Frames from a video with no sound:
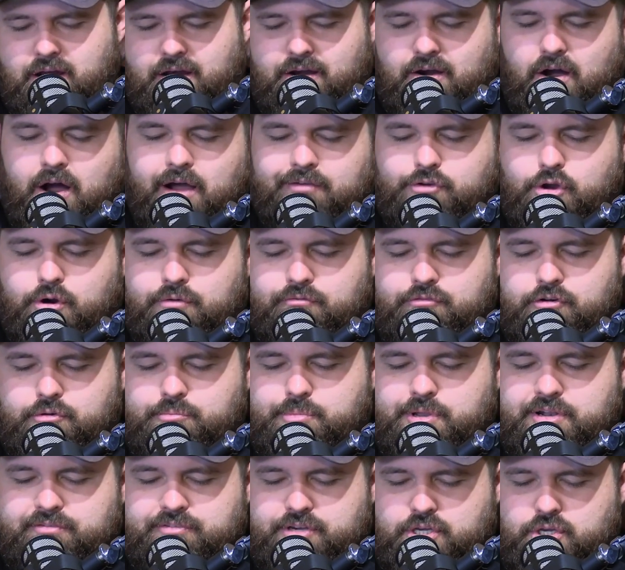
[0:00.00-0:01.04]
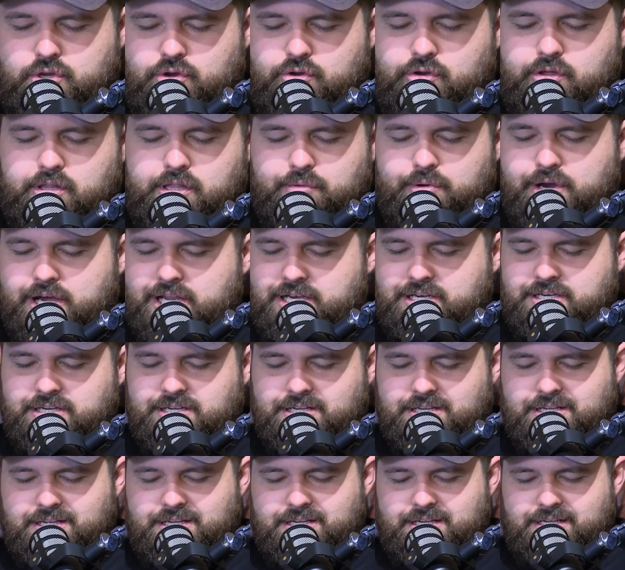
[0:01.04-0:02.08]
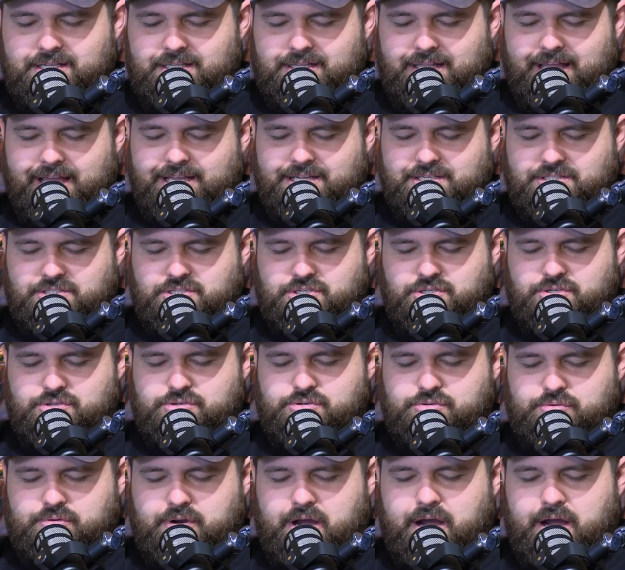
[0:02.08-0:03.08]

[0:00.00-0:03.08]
I've gone for a bit of a curly one later too.